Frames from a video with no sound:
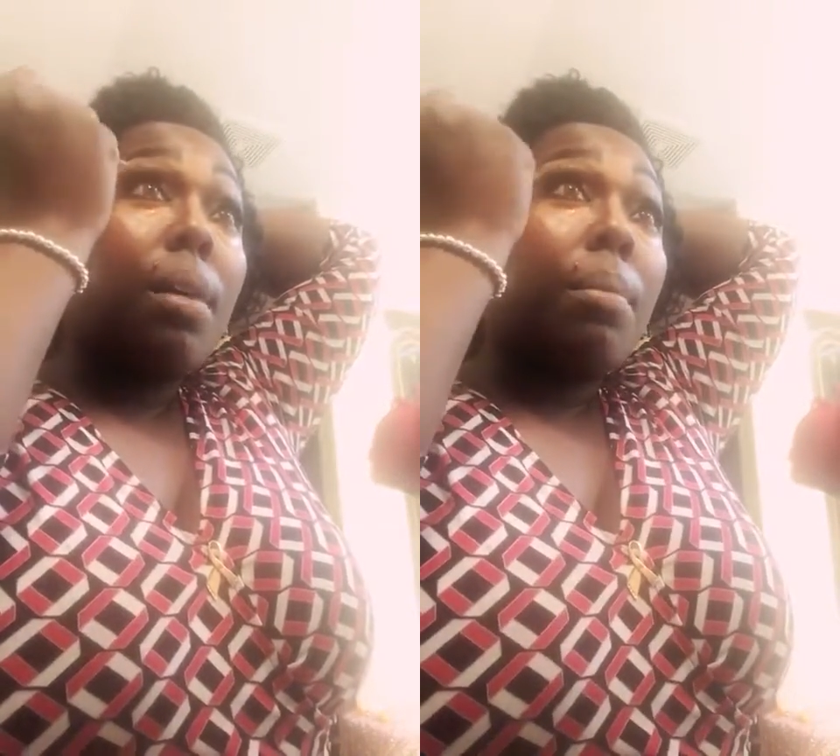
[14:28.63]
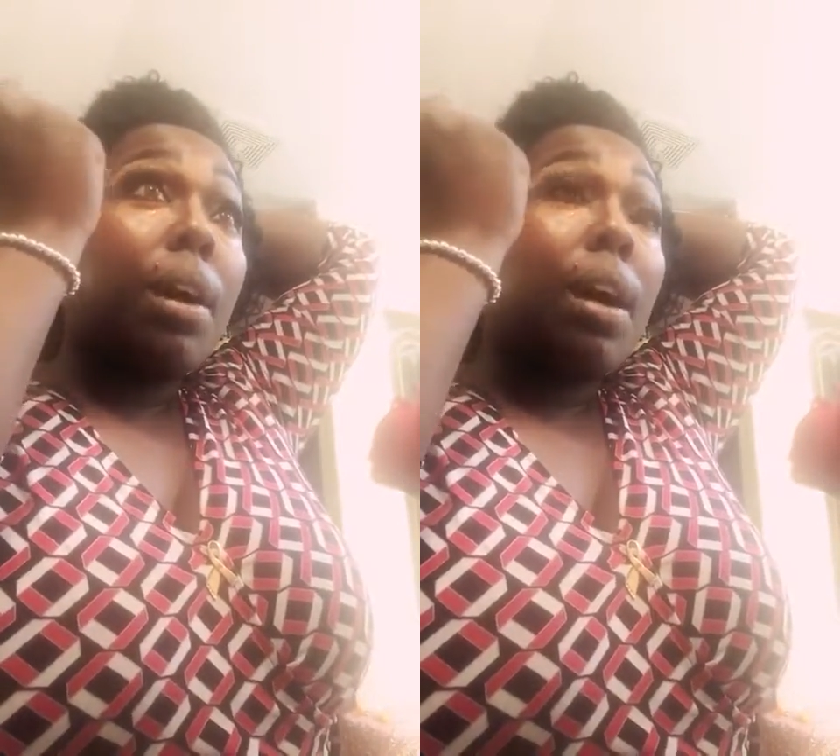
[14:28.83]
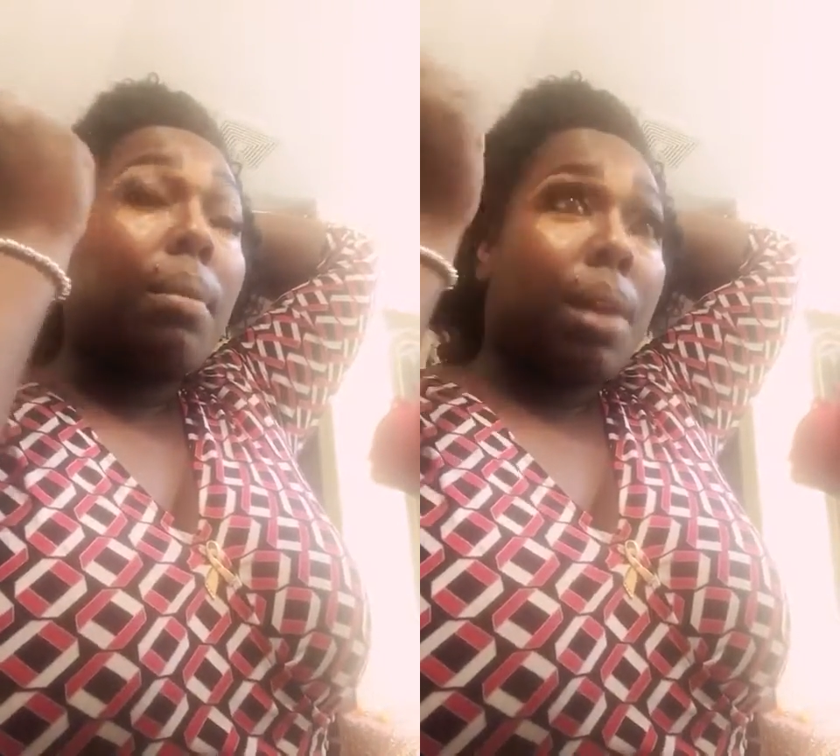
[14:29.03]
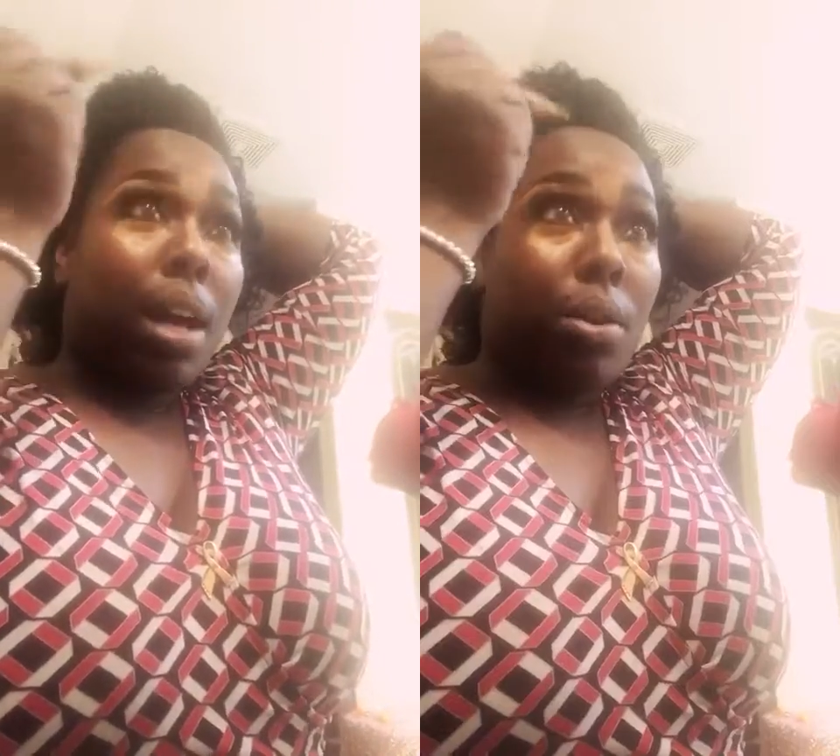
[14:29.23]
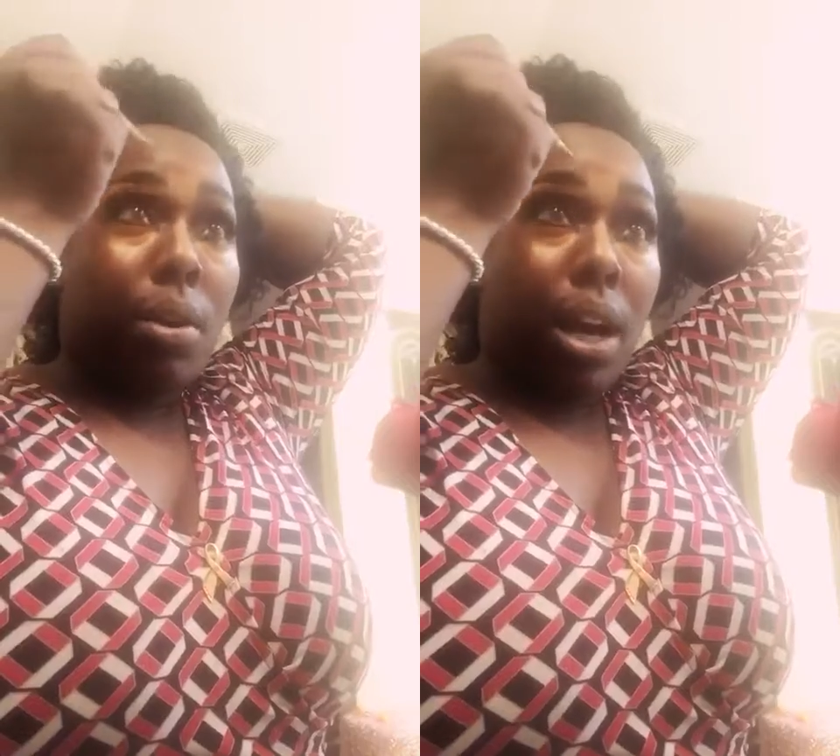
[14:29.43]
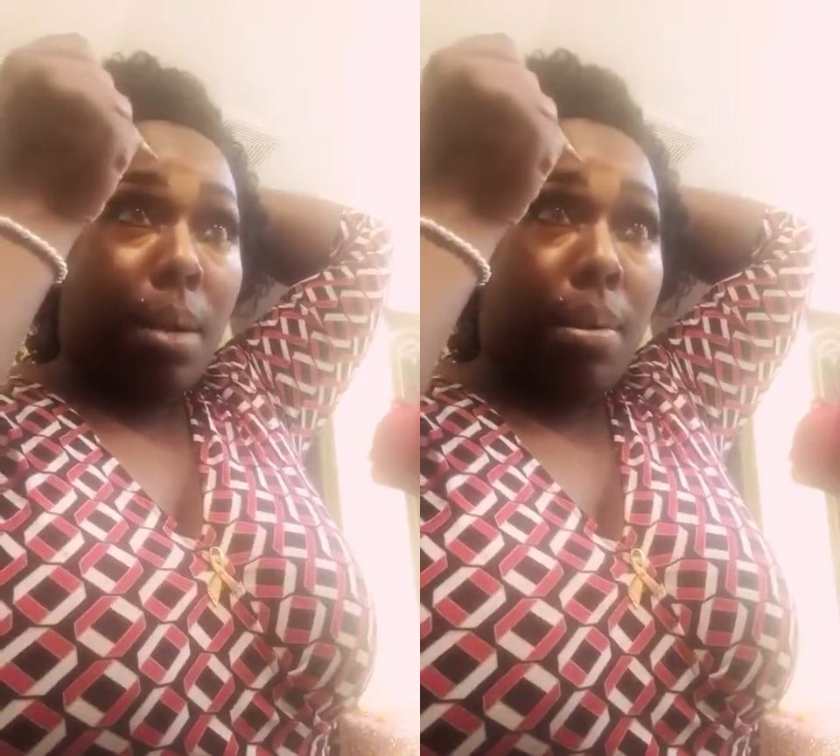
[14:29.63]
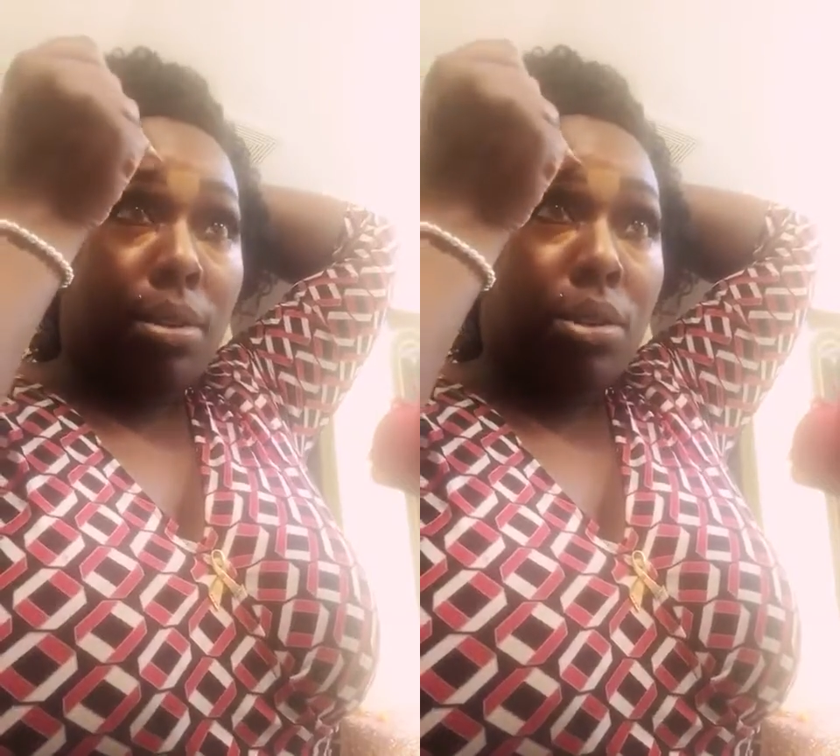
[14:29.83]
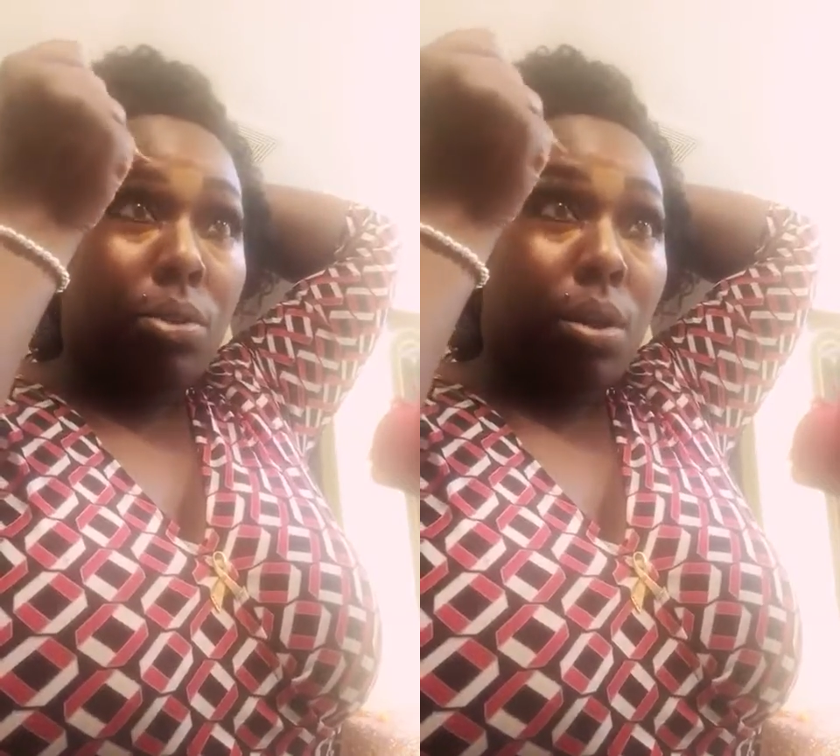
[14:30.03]
But I'm not doing an eyebrow
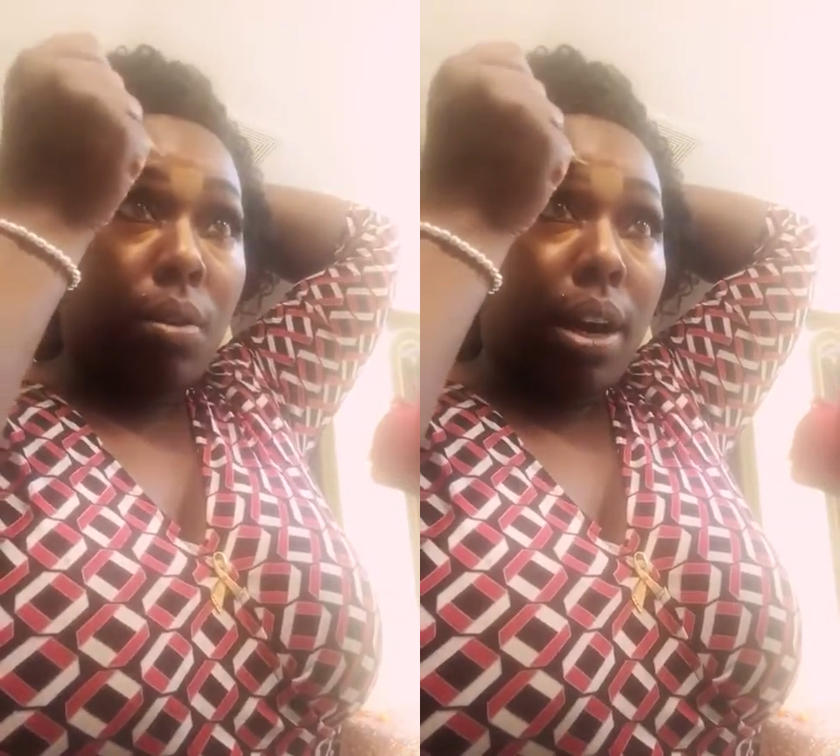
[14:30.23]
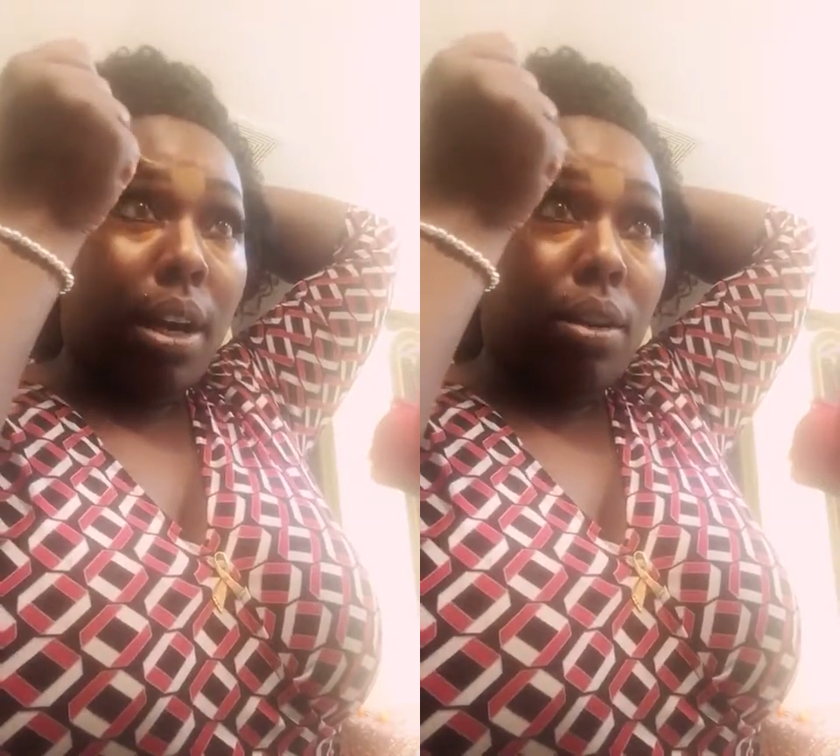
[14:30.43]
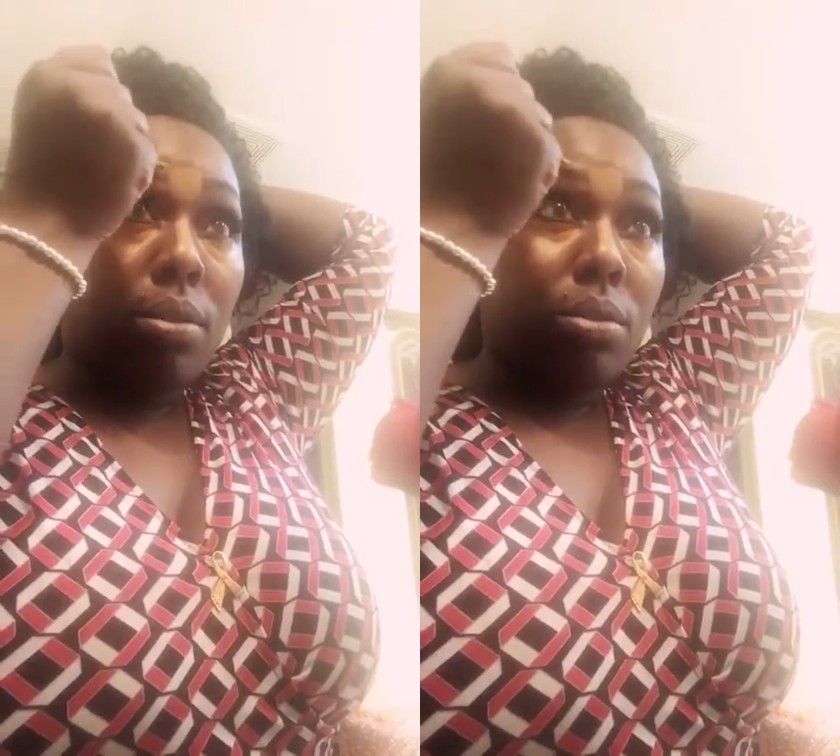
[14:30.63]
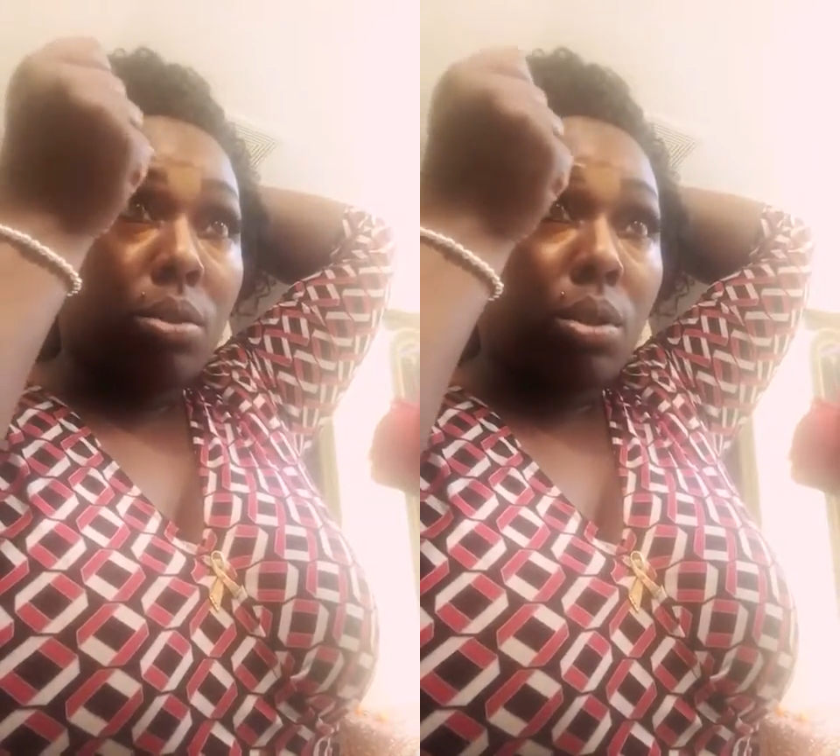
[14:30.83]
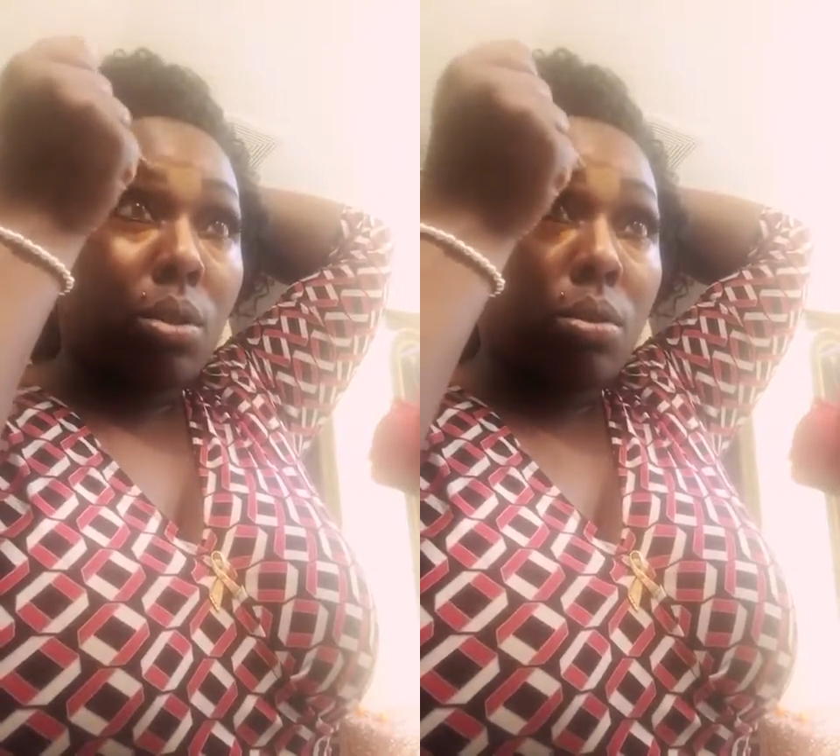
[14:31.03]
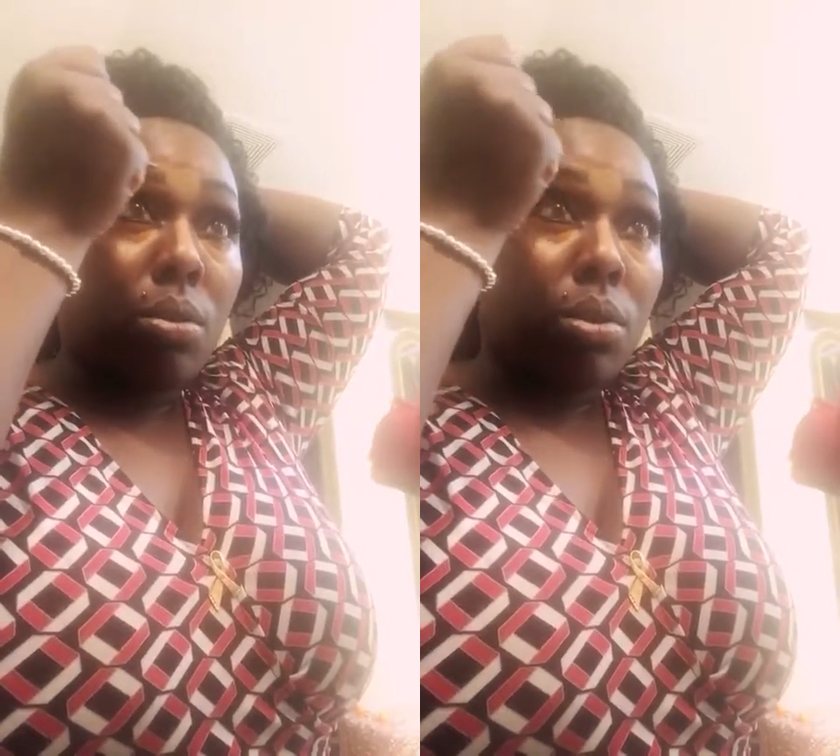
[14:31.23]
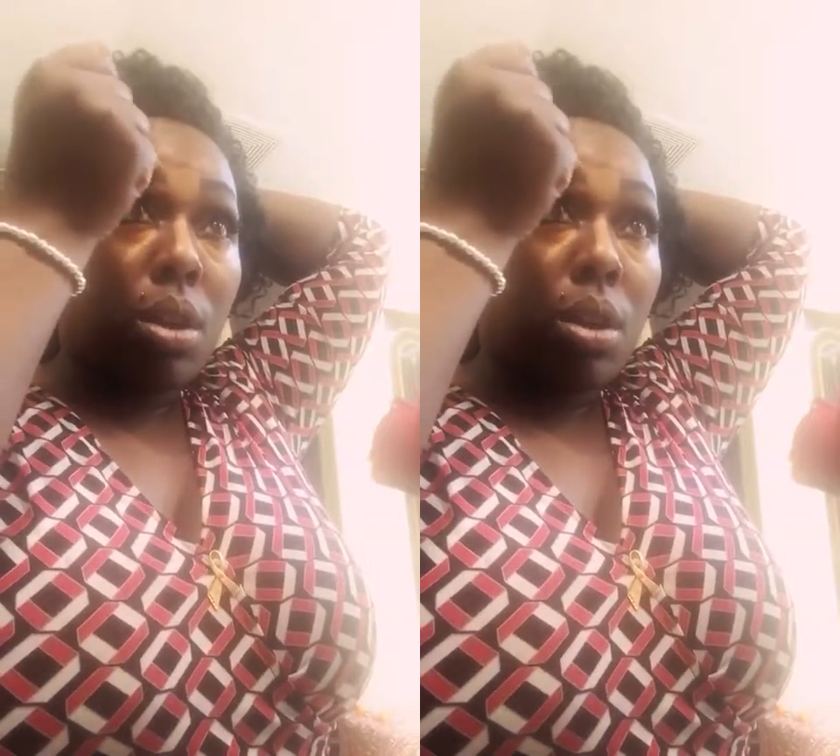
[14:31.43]
tutorial right now, so